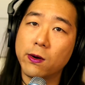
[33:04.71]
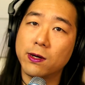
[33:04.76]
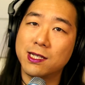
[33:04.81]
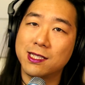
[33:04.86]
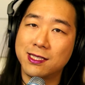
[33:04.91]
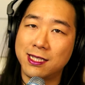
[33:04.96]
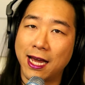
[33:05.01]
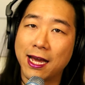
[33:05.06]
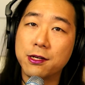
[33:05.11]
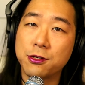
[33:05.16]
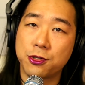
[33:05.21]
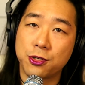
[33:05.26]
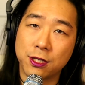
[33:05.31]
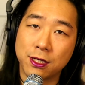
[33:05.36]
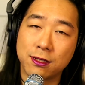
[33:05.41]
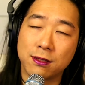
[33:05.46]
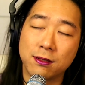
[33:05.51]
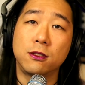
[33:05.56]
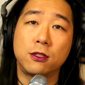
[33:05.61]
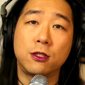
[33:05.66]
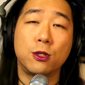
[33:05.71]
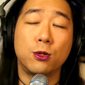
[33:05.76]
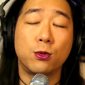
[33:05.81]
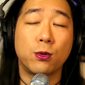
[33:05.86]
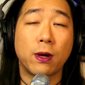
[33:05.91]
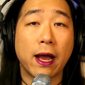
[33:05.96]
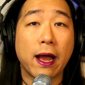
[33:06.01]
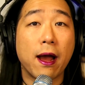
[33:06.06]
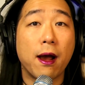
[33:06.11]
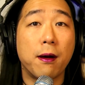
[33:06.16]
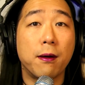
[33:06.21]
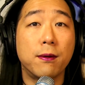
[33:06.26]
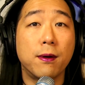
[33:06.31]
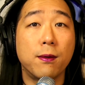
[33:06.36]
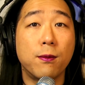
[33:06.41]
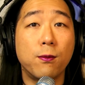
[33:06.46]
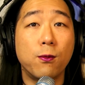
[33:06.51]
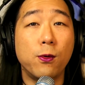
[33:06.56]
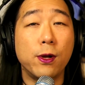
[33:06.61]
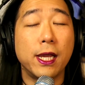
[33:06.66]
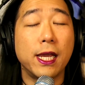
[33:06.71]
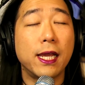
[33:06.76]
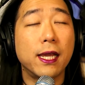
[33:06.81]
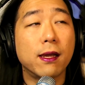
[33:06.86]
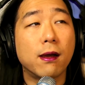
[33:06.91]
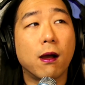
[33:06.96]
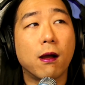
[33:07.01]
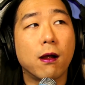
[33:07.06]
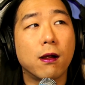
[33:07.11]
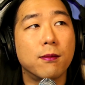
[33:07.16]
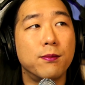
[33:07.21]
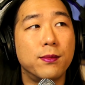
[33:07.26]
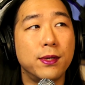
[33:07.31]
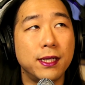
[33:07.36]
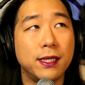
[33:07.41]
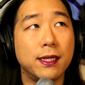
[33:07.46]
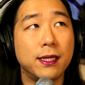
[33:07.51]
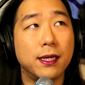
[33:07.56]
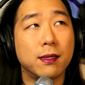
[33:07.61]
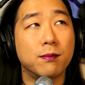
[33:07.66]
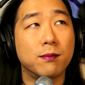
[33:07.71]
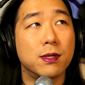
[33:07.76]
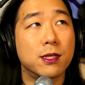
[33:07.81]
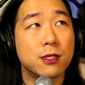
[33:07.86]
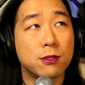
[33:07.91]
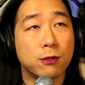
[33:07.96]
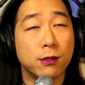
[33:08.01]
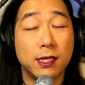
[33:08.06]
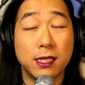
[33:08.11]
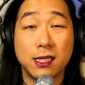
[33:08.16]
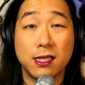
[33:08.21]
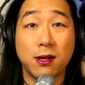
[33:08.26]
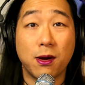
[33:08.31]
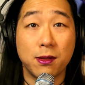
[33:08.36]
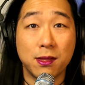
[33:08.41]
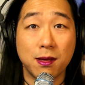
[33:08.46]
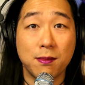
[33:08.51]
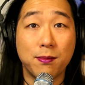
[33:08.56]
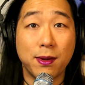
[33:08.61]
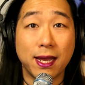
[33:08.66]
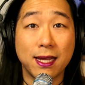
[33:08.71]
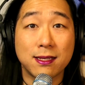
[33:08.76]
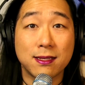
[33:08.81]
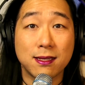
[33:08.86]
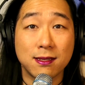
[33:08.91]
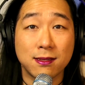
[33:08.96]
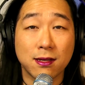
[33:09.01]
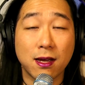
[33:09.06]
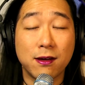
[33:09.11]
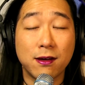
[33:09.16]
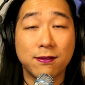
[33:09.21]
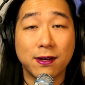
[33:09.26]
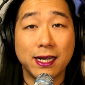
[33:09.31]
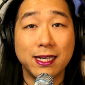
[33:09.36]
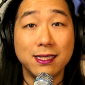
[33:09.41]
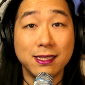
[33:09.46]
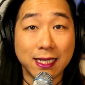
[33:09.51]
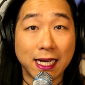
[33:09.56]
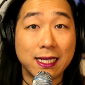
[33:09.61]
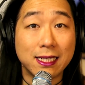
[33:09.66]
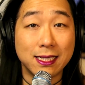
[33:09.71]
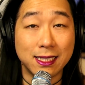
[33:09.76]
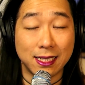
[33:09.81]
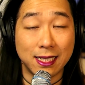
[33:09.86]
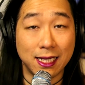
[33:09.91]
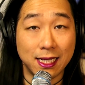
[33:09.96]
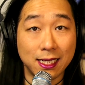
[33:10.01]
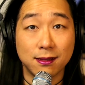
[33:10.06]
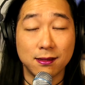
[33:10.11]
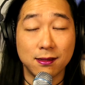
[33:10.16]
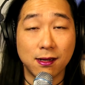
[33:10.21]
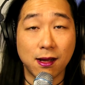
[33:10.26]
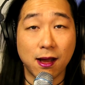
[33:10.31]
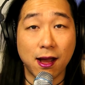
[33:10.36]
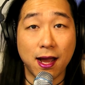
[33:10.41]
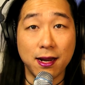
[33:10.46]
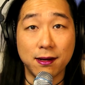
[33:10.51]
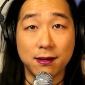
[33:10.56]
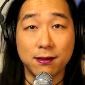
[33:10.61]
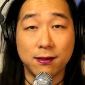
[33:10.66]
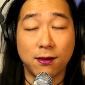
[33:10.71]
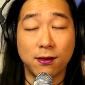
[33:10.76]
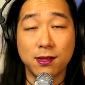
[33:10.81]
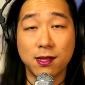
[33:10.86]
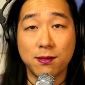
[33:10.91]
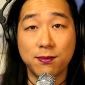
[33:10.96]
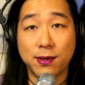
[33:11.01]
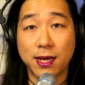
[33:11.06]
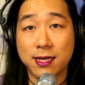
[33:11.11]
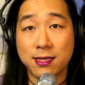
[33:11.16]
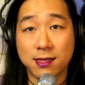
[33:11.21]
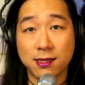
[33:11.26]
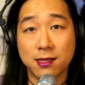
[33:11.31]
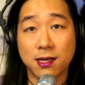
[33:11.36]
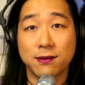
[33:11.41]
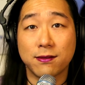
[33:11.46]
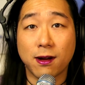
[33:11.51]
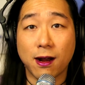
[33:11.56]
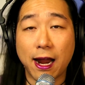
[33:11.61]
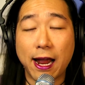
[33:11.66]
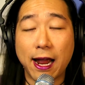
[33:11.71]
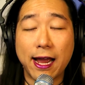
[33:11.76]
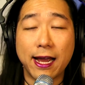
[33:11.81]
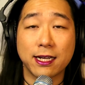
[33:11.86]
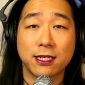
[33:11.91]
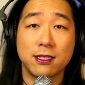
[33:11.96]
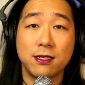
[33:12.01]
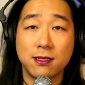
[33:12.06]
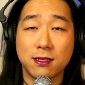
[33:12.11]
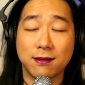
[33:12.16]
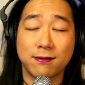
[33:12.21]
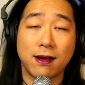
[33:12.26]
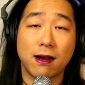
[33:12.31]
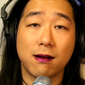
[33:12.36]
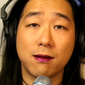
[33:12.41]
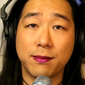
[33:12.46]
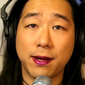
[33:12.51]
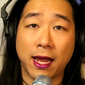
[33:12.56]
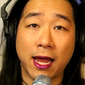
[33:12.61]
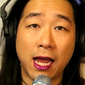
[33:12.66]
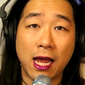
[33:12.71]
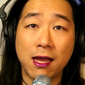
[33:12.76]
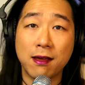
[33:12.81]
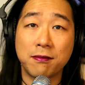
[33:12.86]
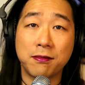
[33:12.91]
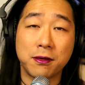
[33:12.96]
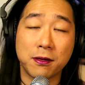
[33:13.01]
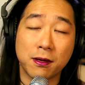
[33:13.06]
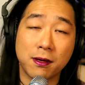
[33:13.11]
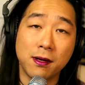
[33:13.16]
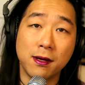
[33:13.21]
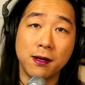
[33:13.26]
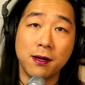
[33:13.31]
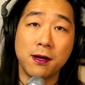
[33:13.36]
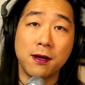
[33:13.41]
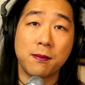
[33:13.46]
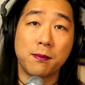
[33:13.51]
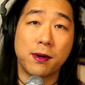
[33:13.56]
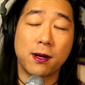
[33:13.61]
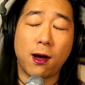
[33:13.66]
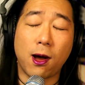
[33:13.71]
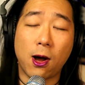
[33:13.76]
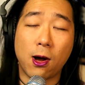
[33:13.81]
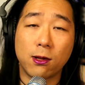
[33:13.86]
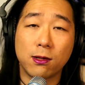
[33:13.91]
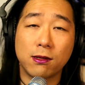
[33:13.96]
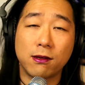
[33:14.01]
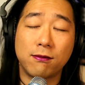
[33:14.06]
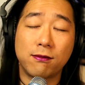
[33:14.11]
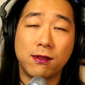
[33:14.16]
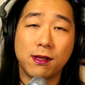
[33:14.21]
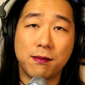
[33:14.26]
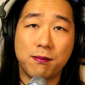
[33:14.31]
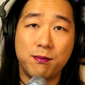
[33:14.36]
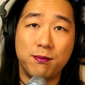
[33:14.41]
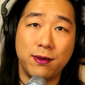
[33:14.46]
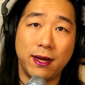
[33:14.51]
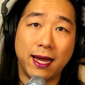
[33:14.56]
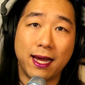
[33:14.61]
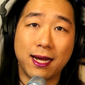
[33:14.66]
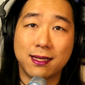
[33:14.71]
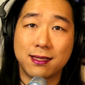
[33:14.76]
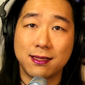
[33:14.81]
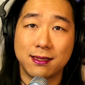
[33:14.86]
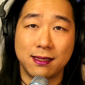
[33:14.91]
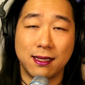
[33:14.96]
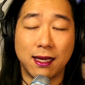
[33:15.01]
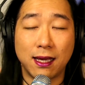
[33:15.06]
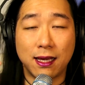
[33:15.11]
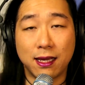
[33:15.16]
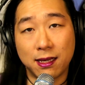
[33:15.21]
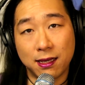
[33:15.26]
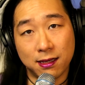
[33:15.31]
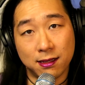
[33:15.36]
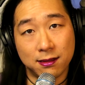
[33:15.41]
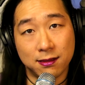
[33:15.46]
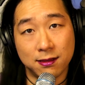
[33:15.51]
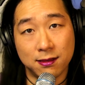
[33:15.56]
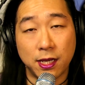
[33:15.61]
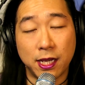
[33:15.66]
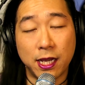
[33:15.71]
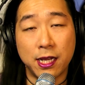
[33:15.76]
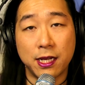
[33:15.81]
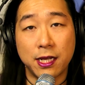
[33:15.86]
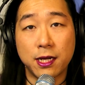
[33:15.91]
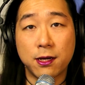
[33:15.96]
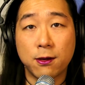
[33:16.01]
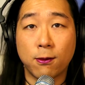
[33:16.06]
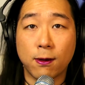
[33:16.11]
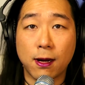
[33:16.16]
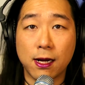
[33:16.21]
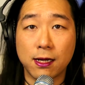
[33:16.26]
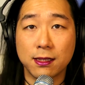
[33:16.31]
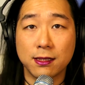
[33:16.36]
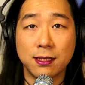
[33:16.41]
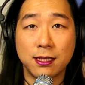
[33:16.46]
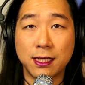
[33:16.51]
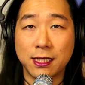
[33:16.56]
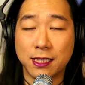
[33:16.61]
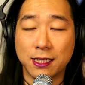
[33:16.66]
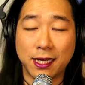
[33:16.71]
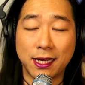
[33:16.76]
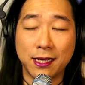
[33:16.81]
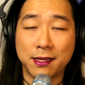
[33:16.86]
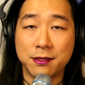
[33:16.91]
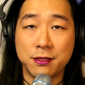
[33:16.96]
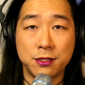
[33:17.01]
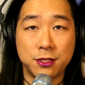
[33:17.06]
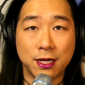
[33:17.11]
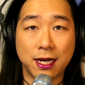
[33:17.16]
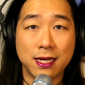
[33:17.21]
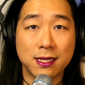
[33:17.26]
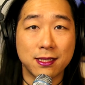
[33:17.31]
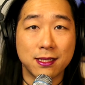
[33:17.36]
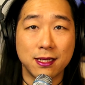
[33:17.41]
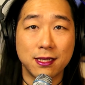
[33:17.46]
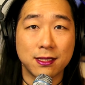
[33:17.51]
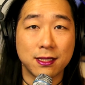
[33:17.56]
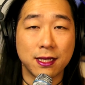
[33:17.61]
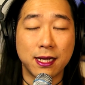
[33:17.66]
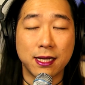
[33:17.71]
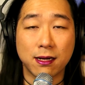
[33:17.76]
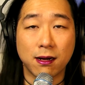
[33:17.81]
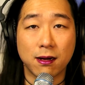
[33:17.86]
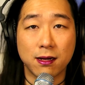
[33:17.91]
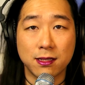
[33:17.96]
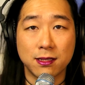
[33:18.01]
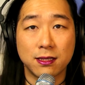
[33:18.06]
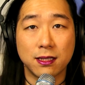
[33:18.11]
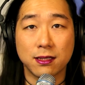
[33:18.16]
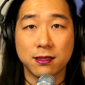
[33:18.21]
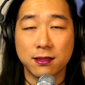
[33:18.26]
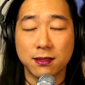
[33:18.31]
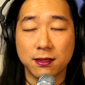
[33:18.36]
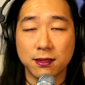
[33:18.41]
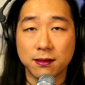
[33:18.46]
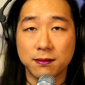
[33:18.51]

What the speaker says: attention to how we are being mistreated on the basis of identity, not on the basis of our actions, of our behavior, but all of the baked in inequality and injustice in our system.